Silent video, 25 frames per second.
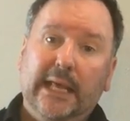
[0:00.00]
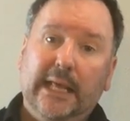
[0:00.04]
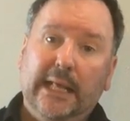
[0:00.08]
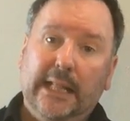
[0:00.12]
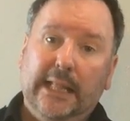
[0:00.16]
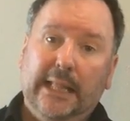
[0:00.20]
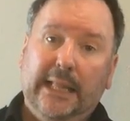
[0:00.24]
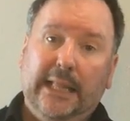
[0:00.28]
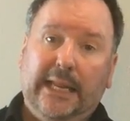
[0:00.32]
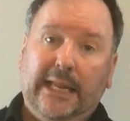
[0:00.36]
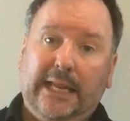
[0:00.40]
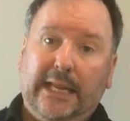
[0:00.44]

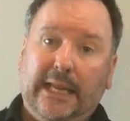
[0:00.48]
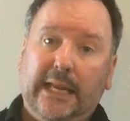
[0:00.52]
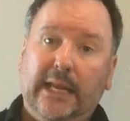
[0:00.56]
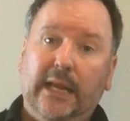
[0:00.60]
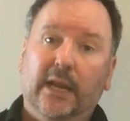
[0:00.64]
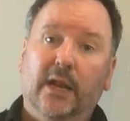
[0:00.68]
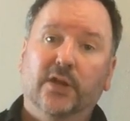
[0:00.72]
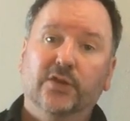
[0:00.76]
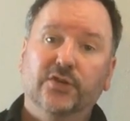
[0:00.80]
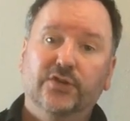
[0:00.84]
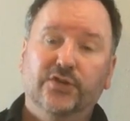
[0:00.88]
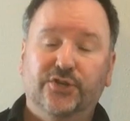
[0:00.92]

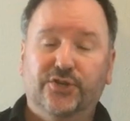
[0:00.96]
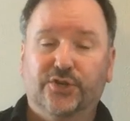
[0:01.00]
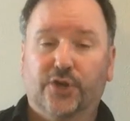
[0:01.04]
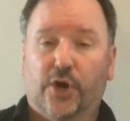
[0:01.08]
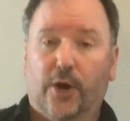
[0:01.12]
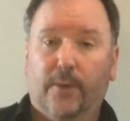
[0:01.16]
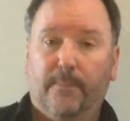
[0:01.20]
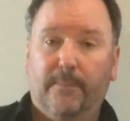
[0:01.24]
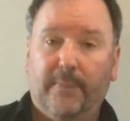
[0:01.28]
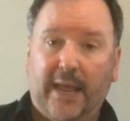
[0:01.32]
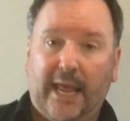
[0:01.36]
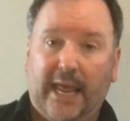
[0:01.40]
clean,
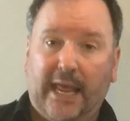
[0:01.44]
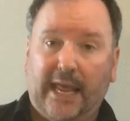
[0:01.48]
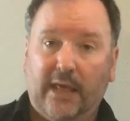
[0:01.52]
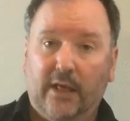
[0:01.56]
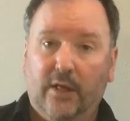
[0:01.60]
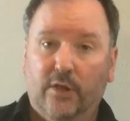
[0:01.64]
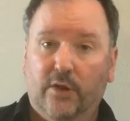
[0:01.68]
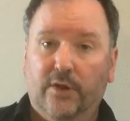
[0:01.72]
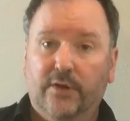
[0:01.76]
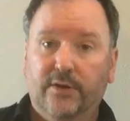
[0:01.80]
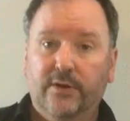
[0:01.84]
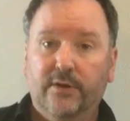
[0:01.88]
sharp
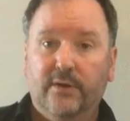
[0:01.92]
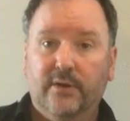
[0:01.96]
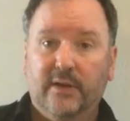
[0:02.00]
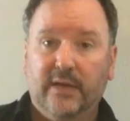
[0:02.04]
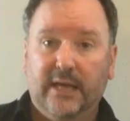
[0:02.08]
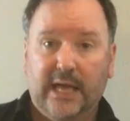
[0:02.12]
angled